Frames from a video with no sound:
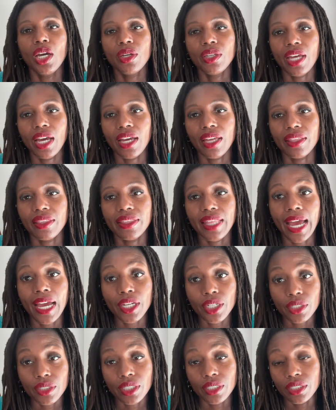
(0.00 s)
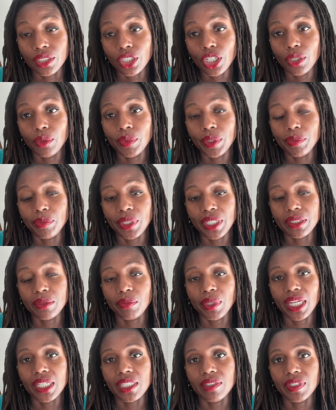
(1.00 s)
The Derm and P's and
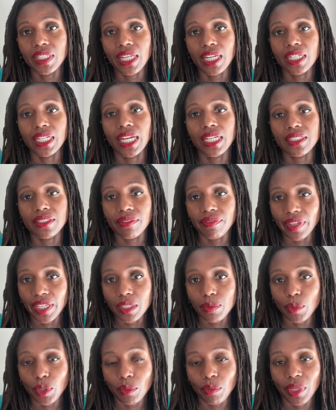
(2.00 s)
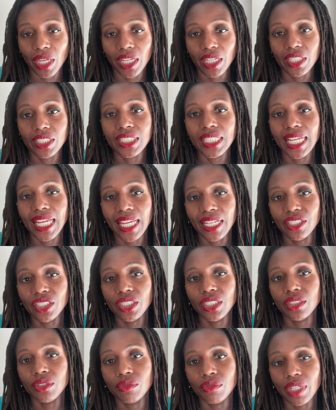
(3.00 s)
P's of Atlanta has a Facebook page, and
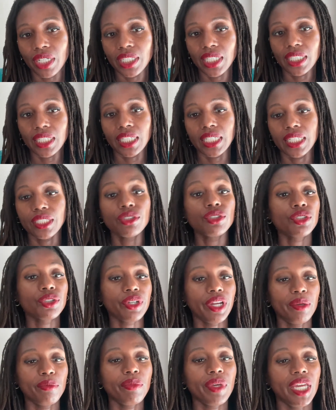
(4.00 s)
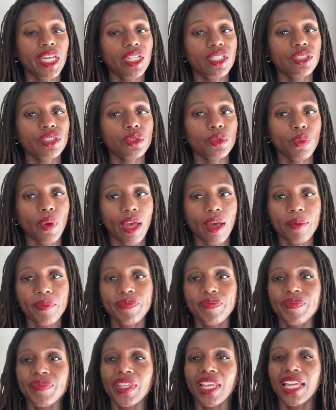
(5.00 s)
she's running the Instagram page as well.
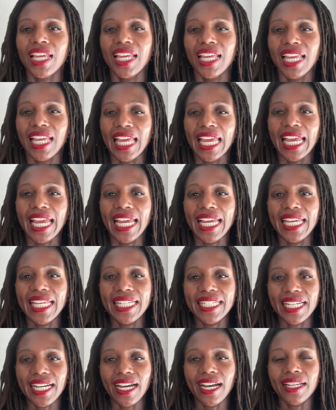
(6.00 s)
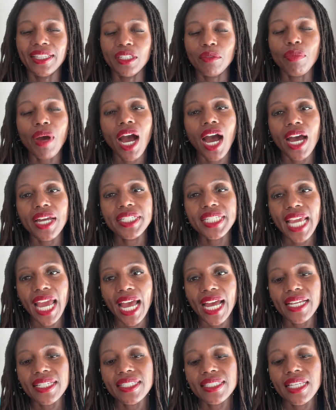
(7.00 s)
And on the
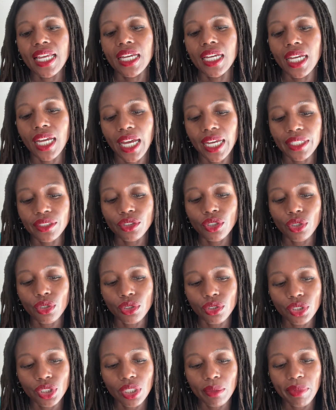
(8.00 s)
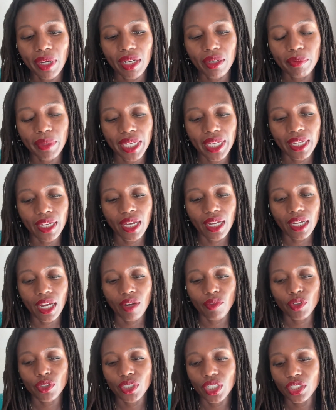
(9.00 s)
podcast, I told you about my
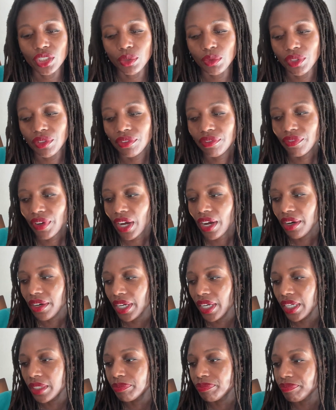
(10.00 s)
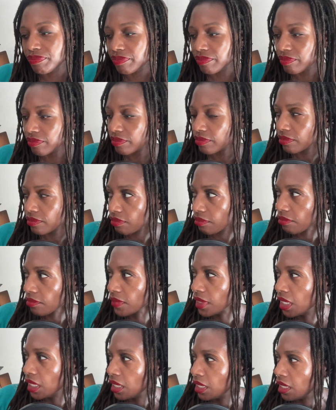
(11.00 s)
conversation with Farah.
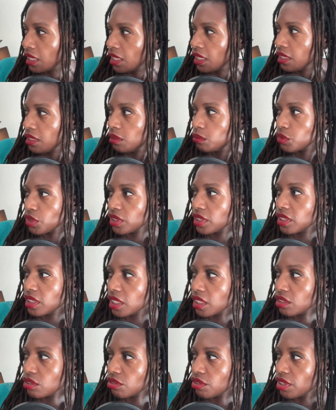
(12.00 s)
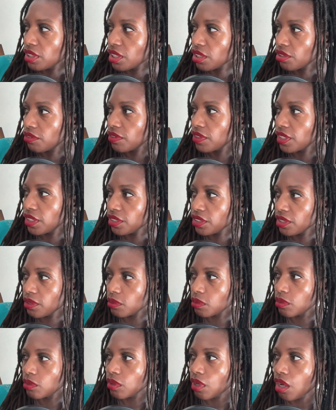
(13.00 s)
I'm trying to think, is there anything over there
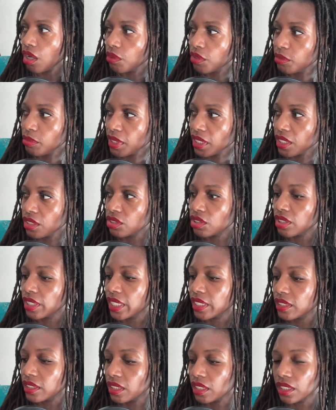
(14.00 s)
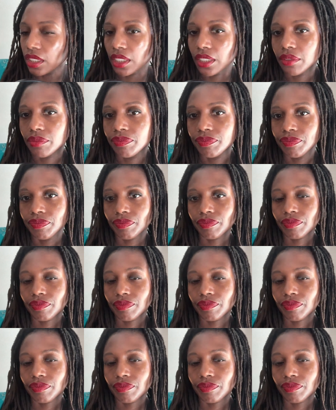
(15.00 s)
you all would be interested in?